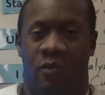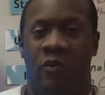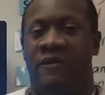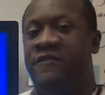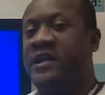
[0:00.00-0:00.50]

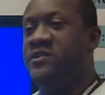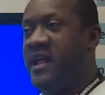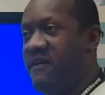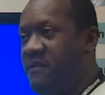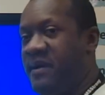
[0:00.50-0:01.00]
what effect do
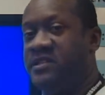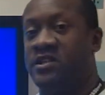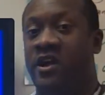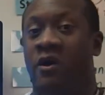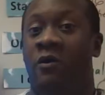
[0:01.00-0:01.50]
they have on
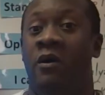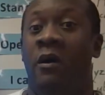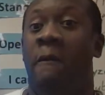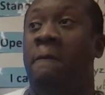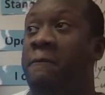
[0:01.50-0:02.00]
Mexico?
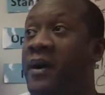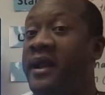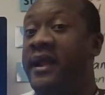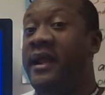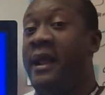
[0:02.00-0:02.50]

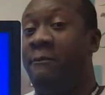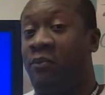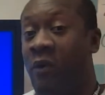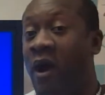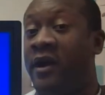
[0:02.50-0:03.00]
But in a
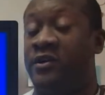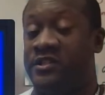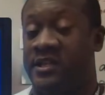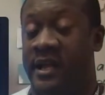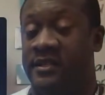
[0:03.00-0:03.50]
broader
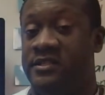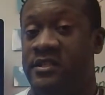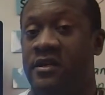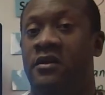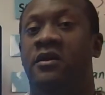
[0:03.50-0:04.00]

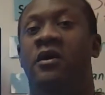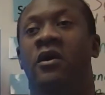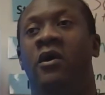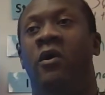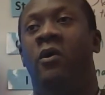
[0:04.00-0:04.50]
sense,
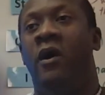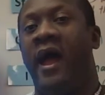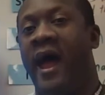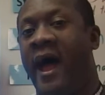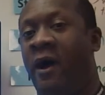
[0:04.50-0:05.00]

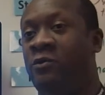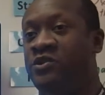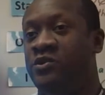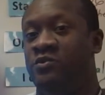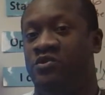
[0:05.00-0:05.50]
how
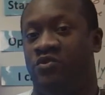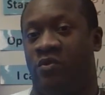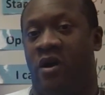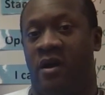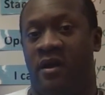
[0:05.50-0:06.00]
do
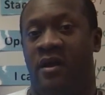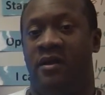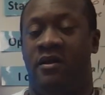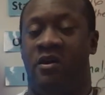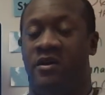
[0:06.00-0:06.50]
drug
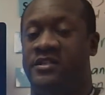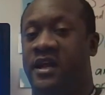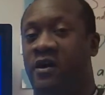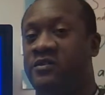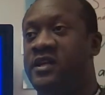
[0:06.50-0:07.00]

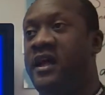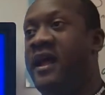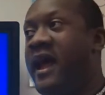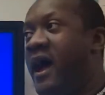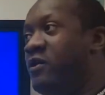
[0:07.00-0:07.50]
cartels,
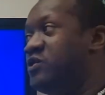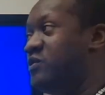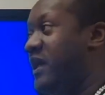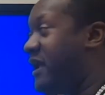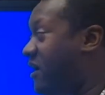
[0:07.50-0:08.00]
how do
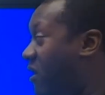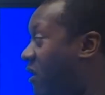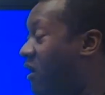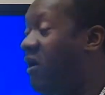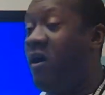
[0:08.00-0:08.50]
they
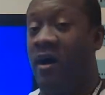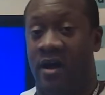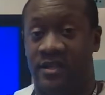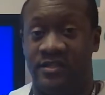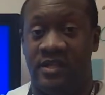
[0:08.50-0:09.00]

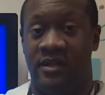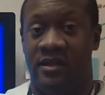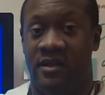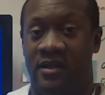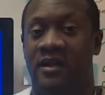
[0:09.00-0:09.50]
cause
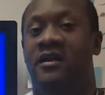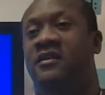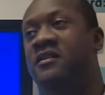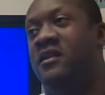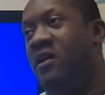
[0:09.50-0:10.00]

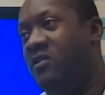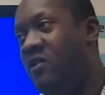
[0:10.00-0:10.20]
a